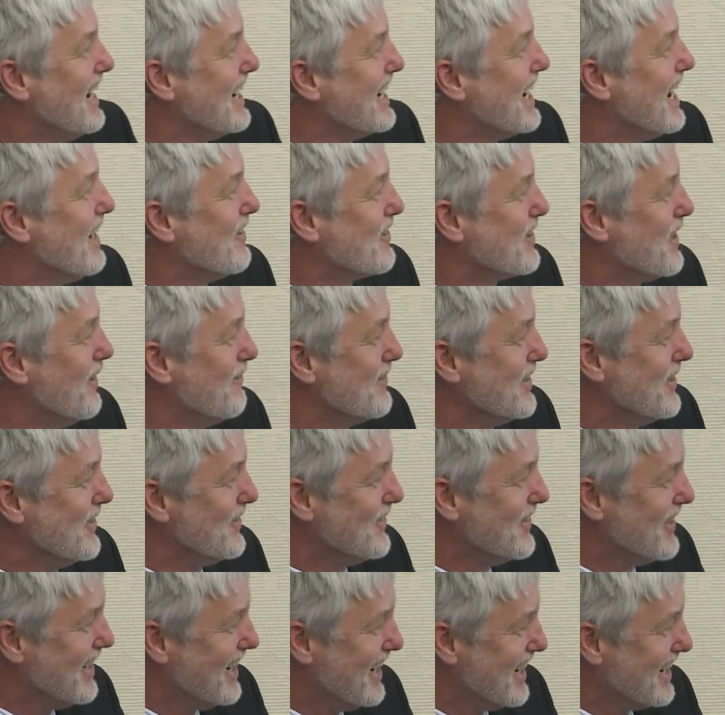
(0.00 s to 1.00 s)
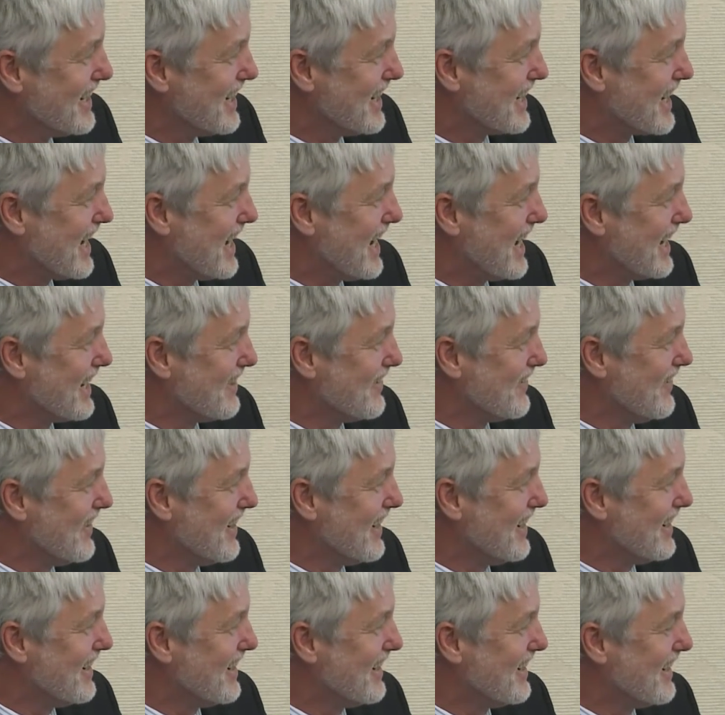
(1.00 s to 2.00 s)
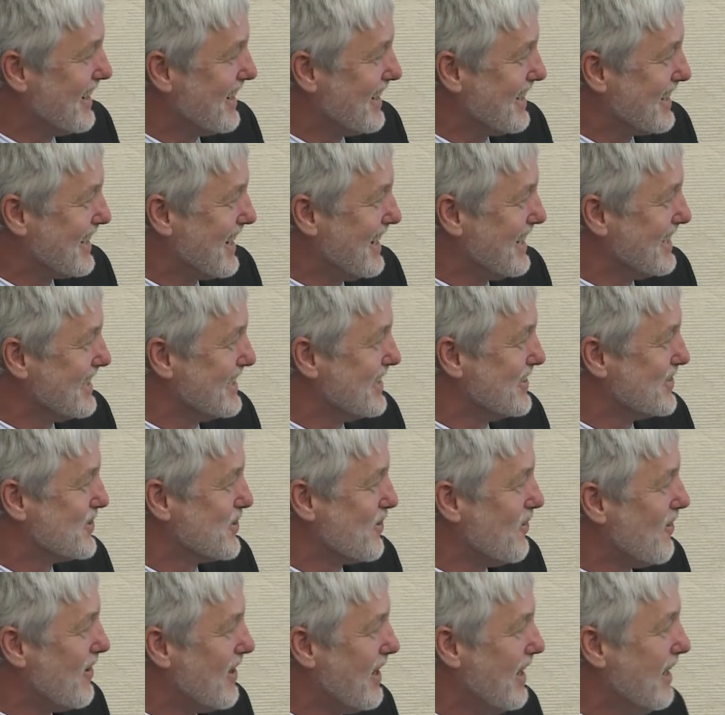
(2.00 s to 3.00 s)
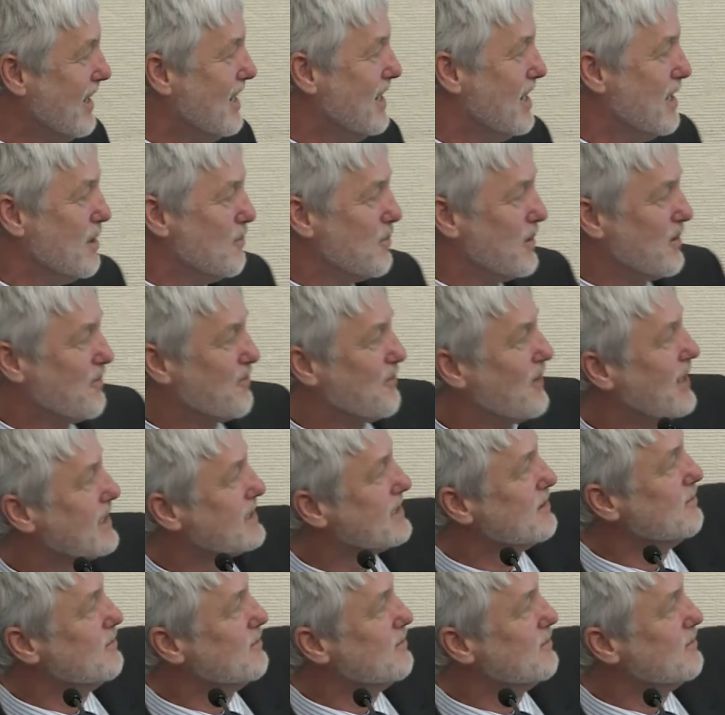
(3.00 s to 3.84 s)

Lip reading: outcome you care to desire. But the fact of